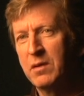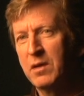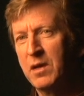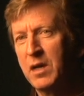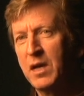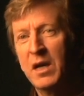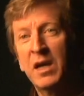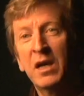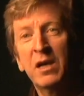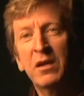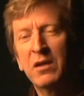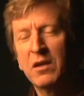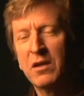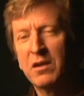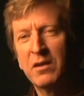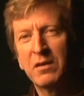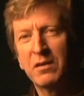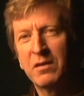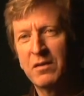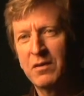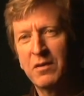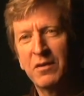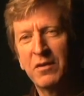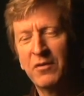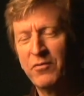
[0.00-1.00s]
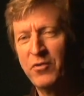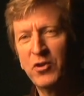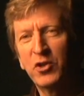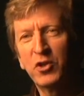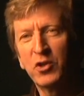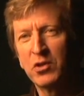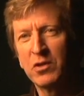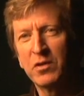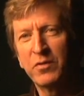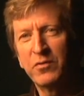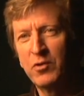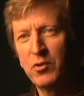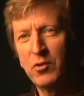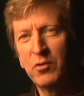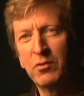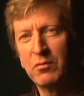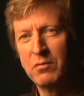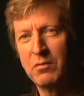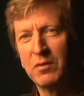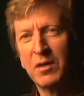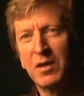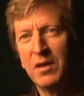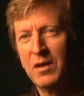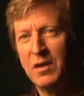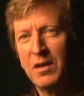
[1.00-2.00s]
I had an, a vision of you
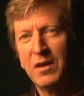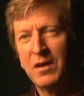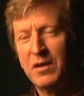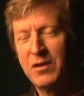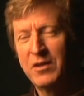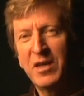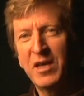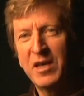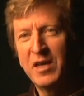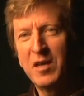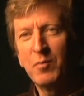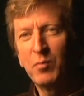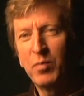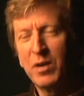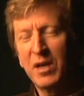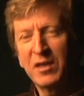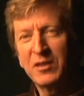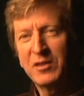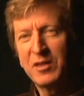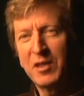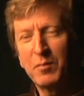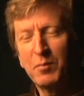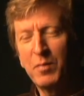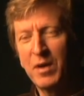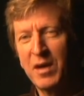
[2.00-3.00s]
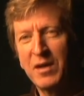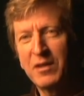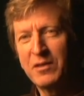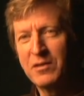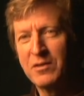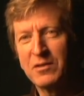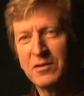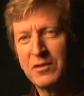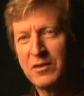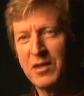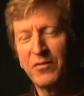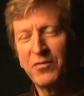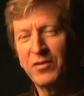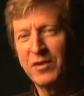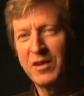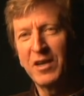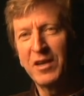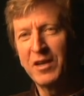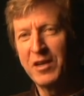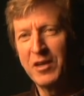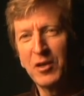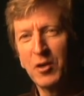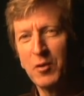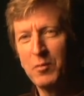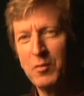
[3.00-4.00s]
taking plastic bags and suffocating